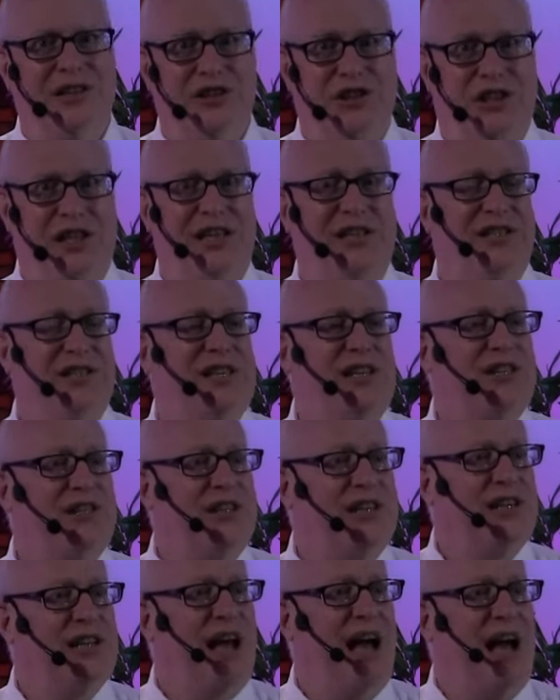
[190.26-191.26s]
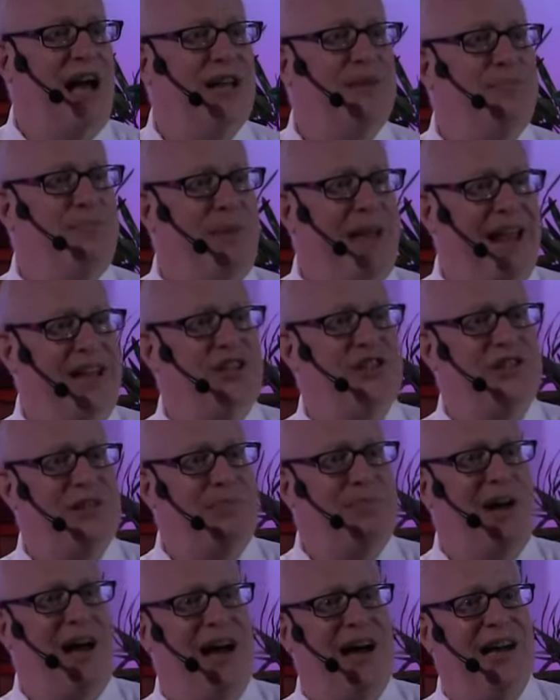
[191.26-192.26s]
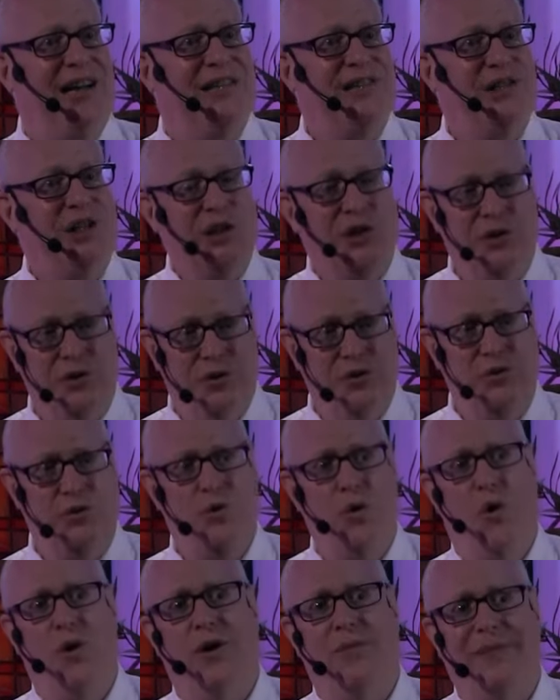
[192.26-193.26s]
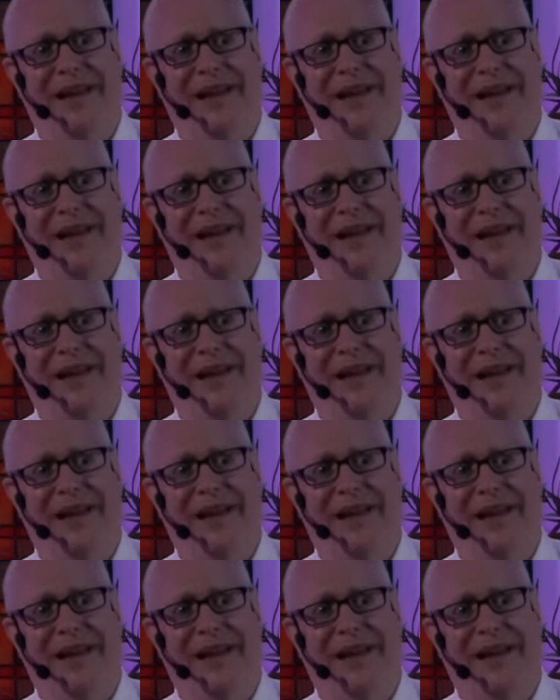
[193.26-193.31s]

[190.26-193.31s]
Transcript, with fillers: Jesus, and God based upon your